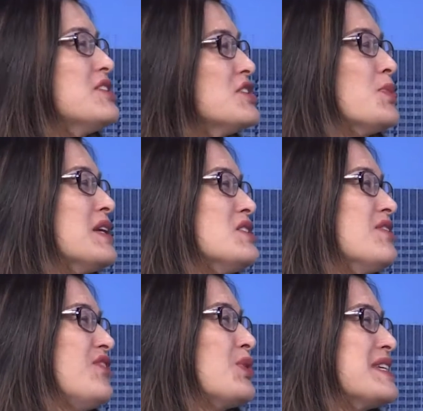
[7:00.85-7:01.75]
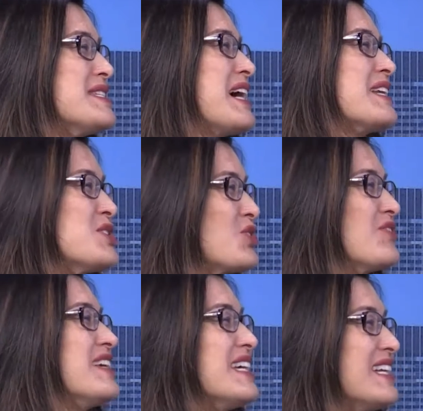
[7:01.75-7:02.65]
I just wanted to focus on
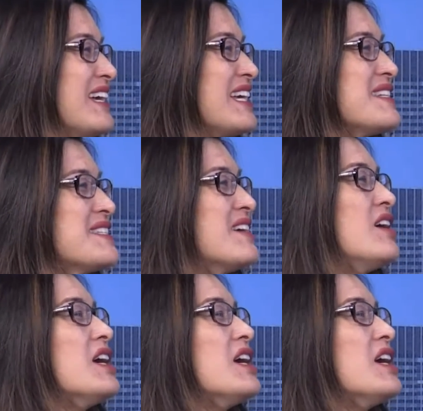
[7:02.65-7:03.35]
serving the clients,